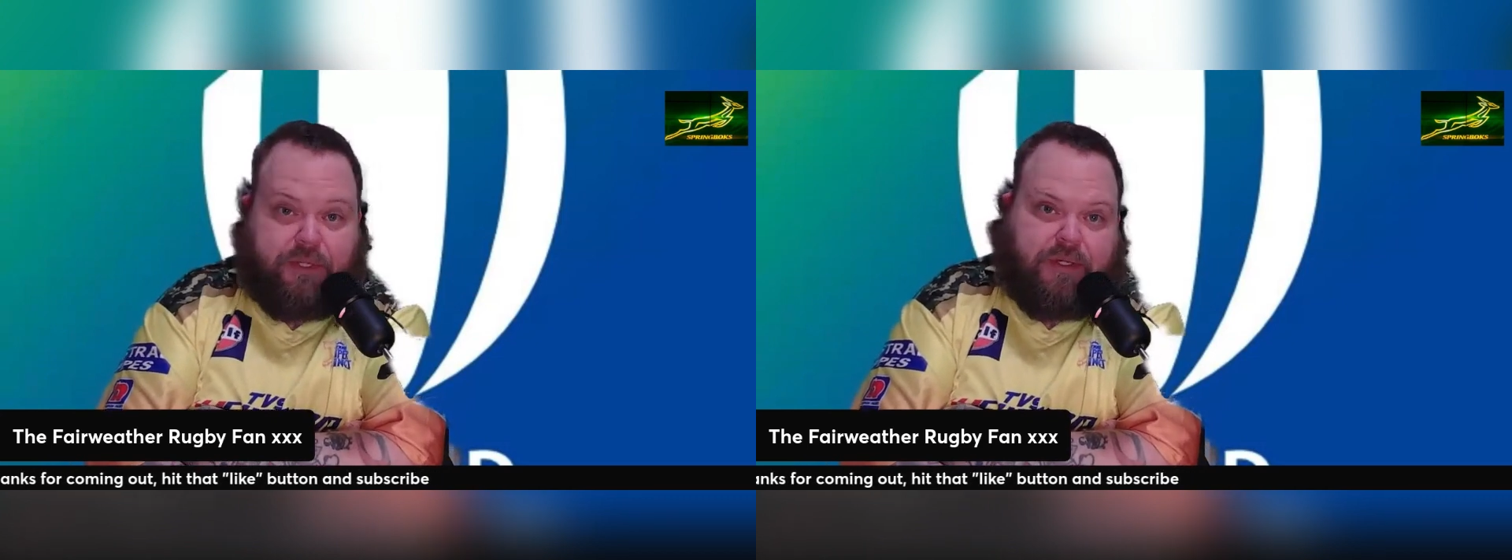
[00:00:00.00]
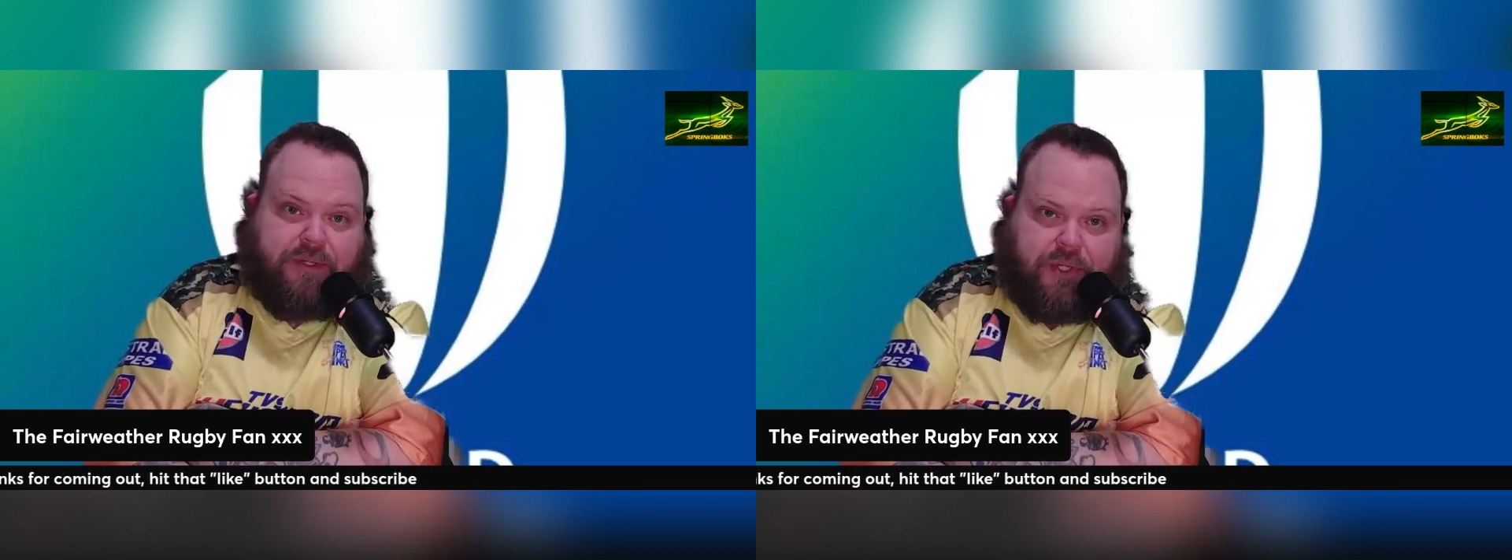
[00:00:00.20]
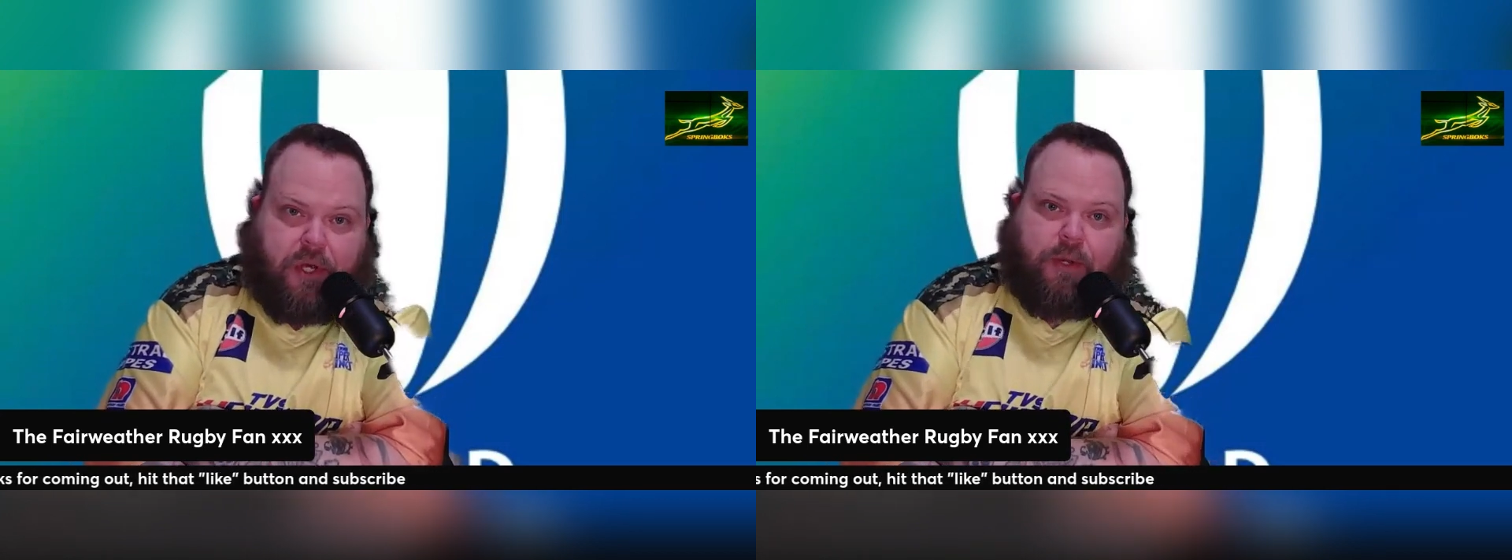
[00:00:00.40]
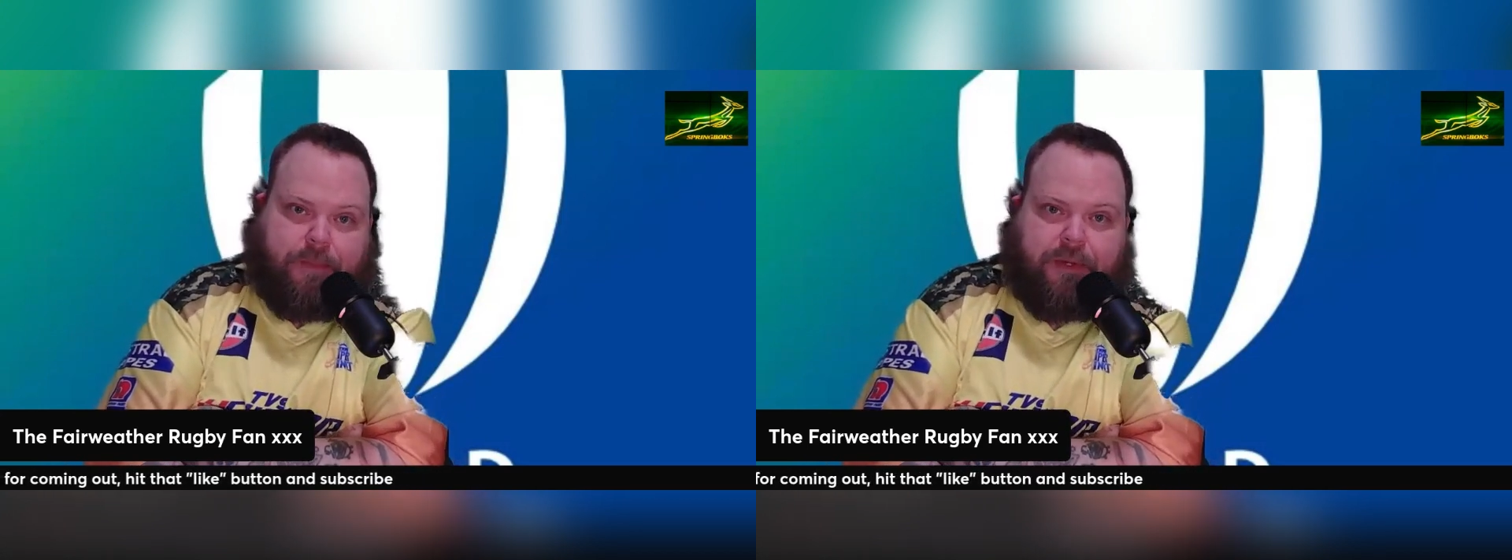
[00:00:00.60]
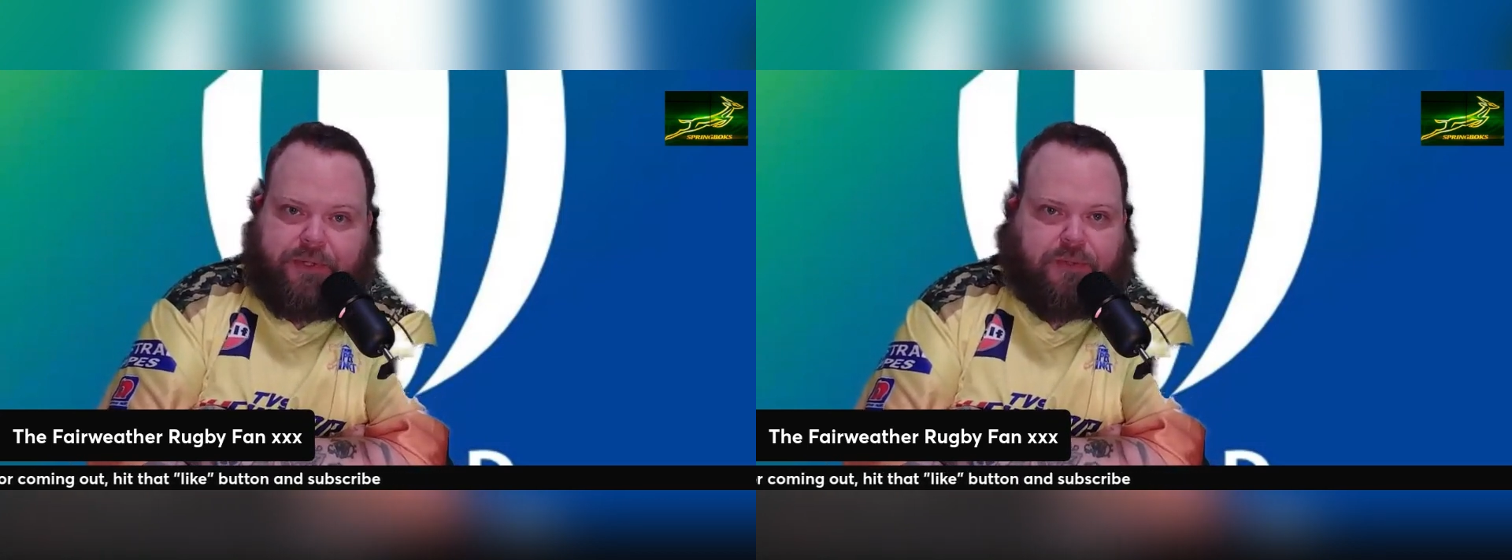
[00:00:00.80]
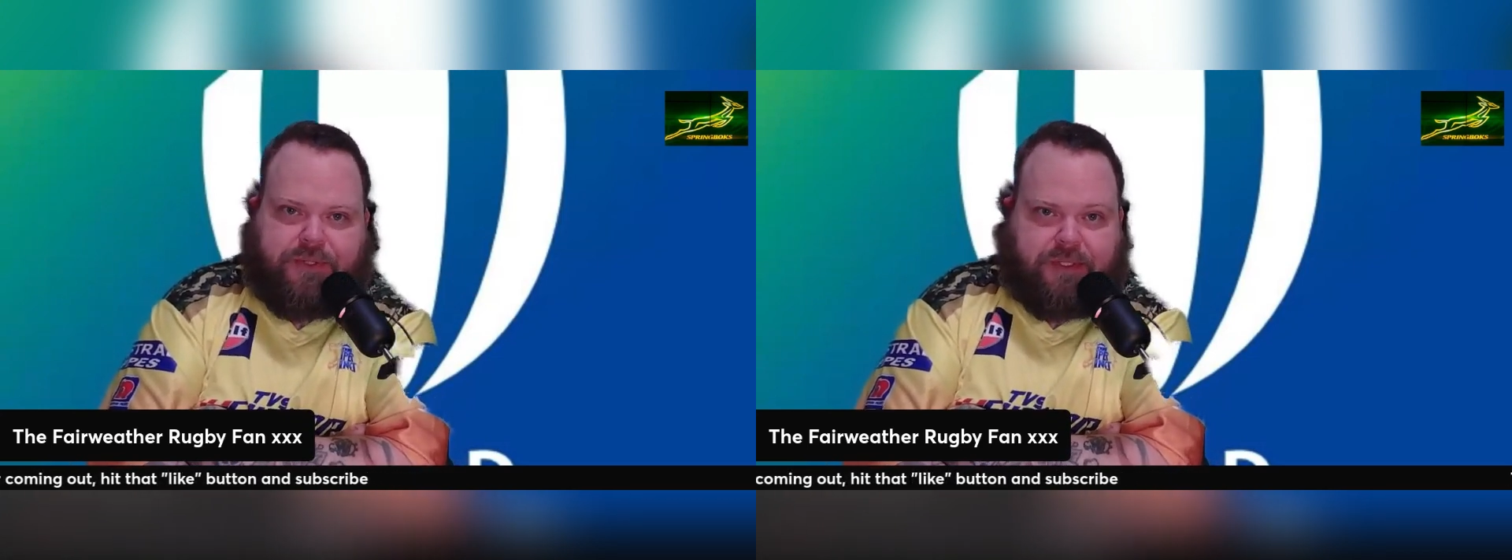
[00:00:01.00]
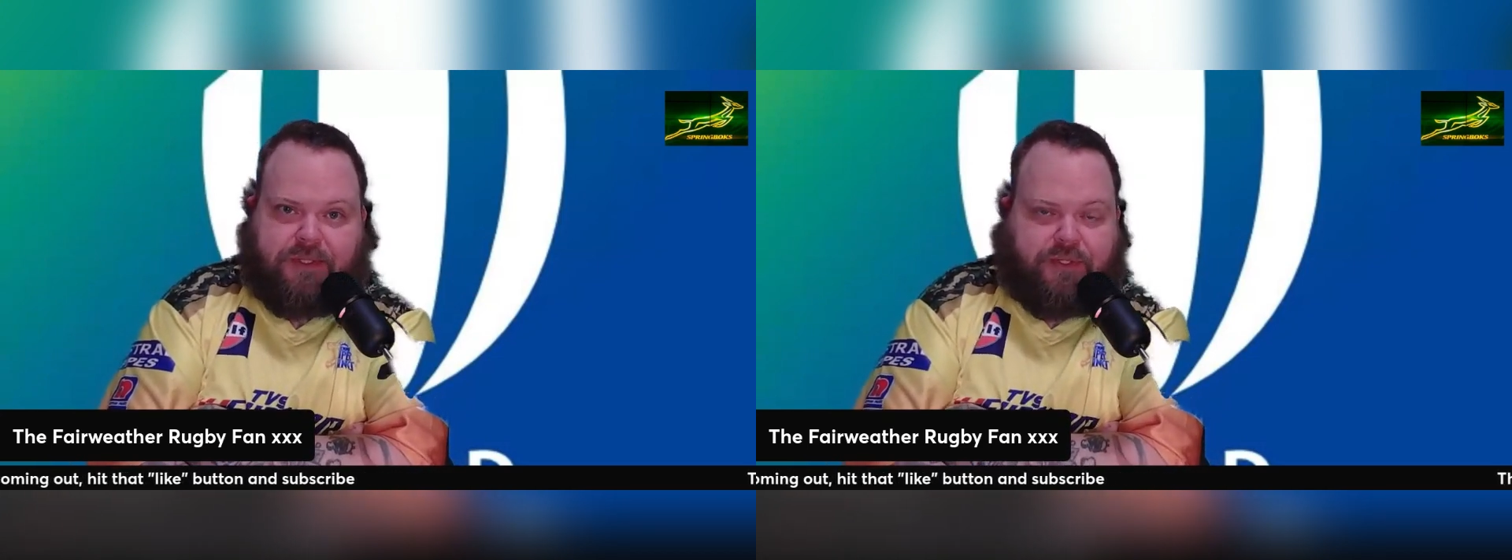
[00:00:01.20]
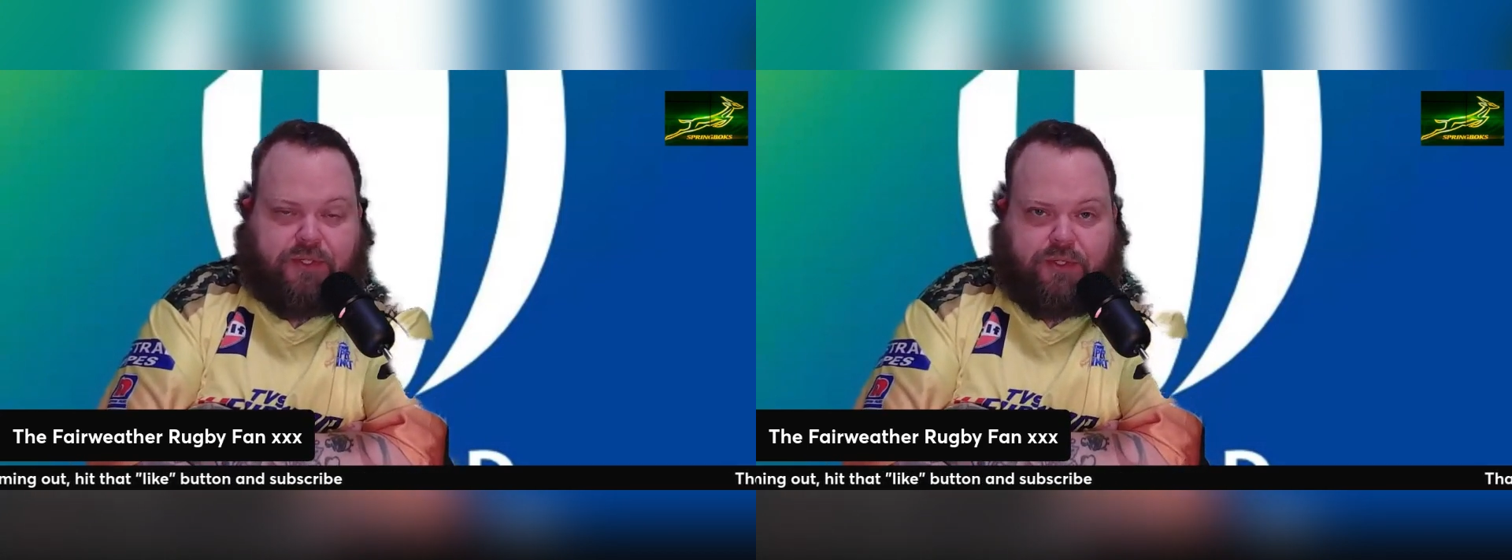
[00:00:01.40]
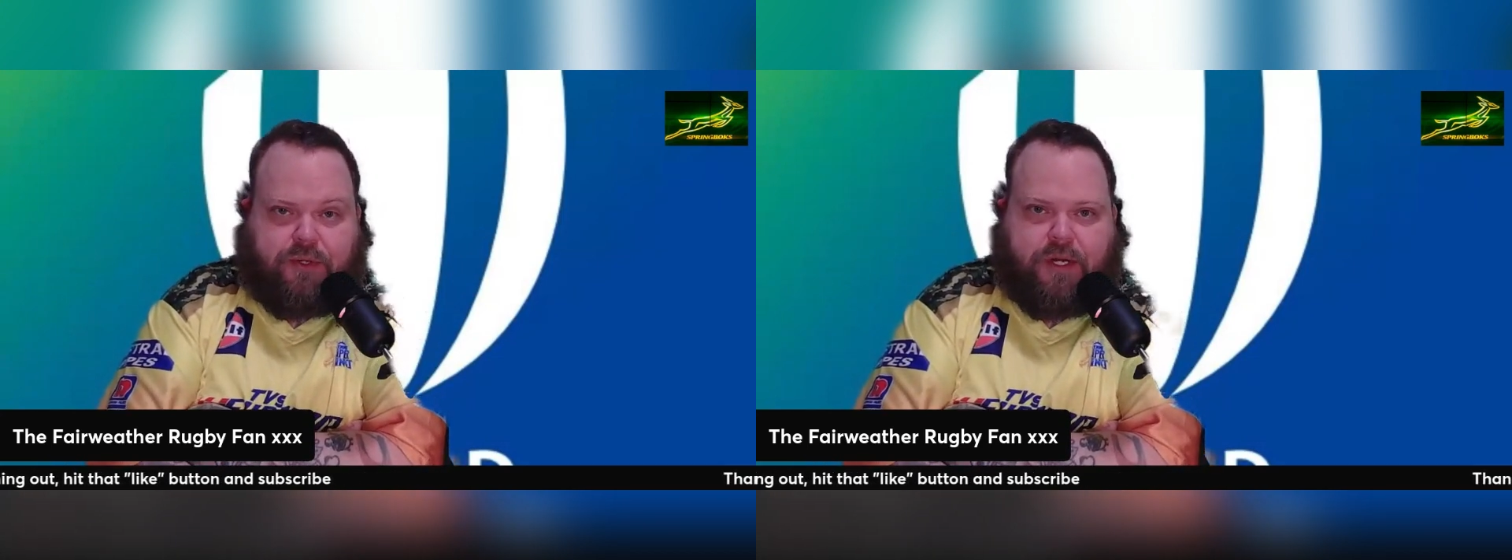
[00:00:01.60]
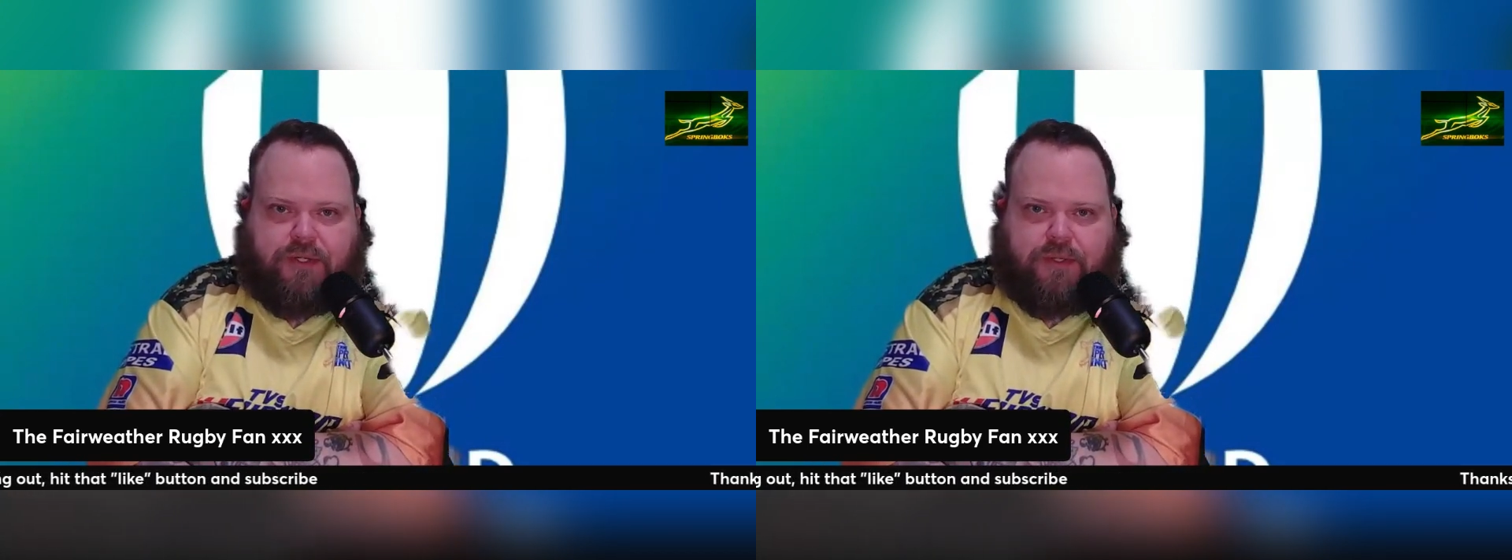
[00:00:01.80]
you didn't talk about those things to
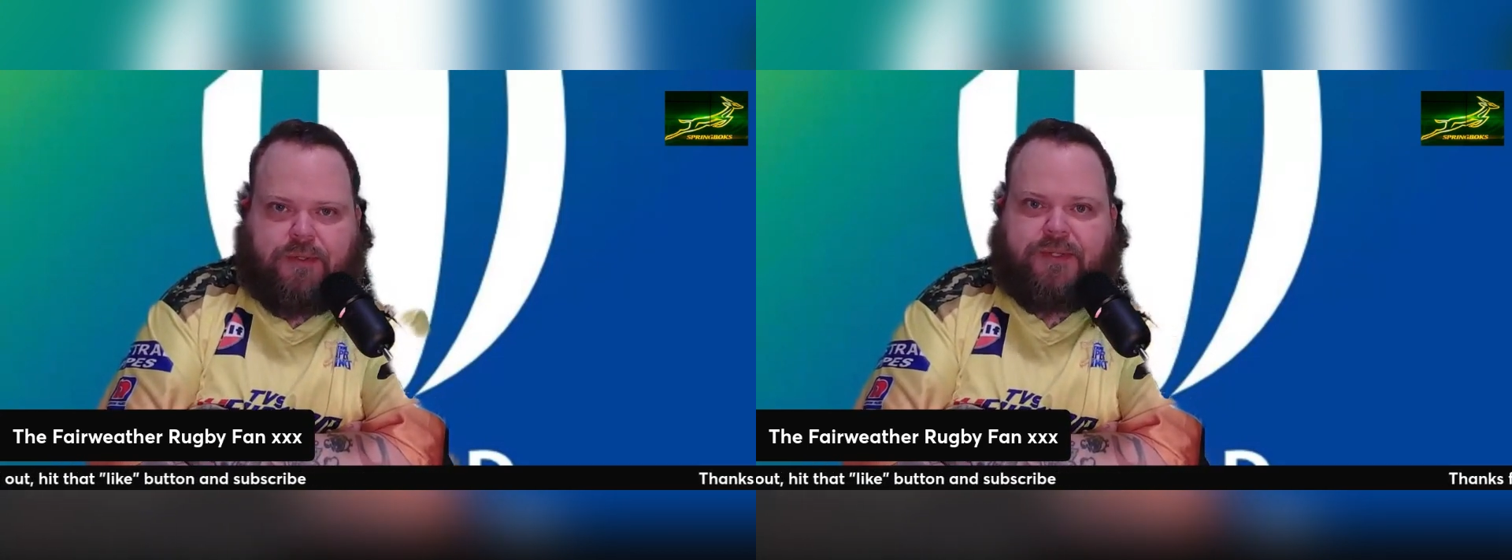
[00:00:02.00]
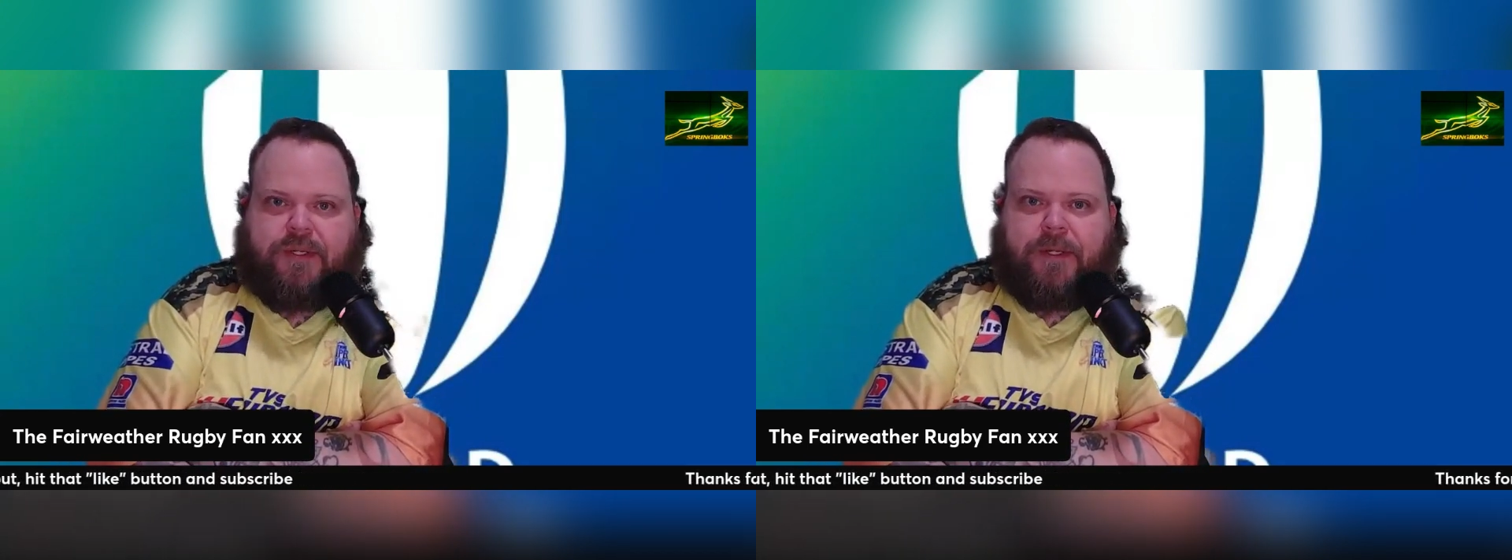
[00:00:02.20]
strangers.